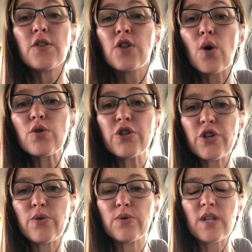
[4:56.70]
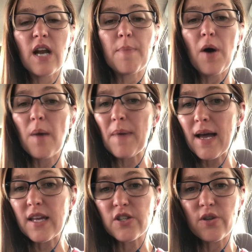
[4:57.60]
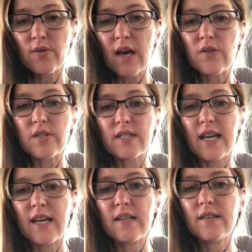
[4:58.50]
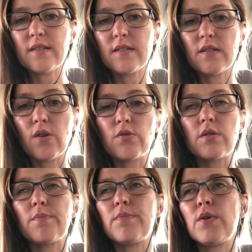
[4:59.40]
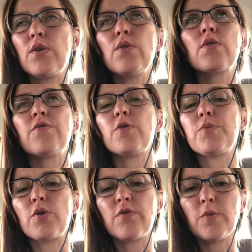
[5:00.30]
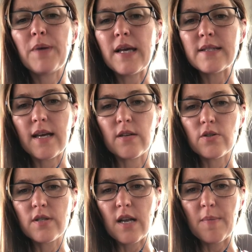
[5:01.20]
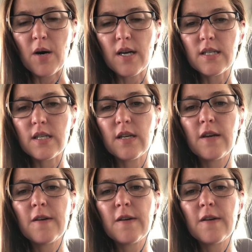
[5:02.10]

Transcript: Those shoes that I bought back in 2010 those beautiful, beautiful pink sandals that I bought,